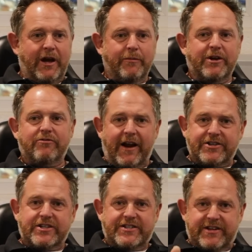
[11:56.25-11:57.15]
we
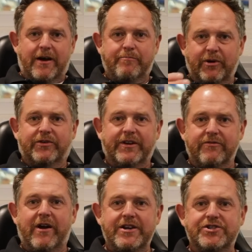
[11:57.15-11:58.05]
gradually started building
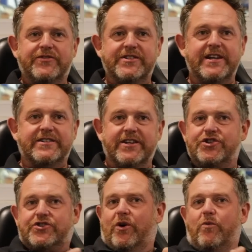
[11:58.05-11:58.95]
a range of seats, and it
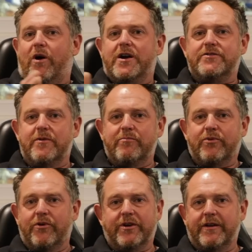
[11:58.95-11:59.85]
just got wider and
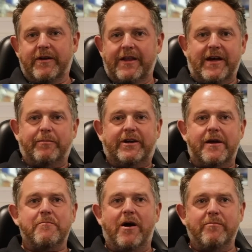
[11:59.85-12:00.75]
broader, and that
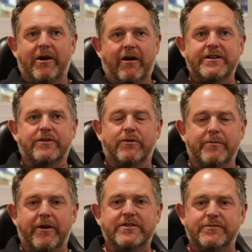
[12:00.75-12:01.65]
became my bit. I did all
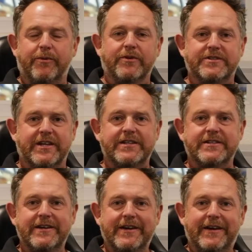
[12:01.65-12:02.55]
the motorsport
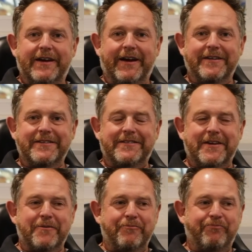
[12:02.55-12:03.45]
seats, and
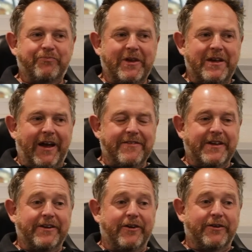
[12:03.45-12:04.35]
then
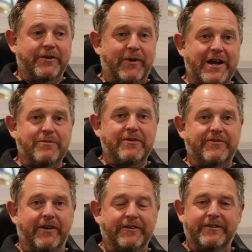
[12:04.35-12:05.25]
along the way
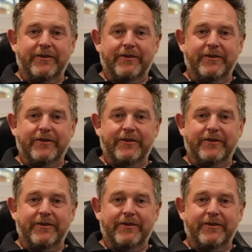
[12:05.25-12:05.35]
we've done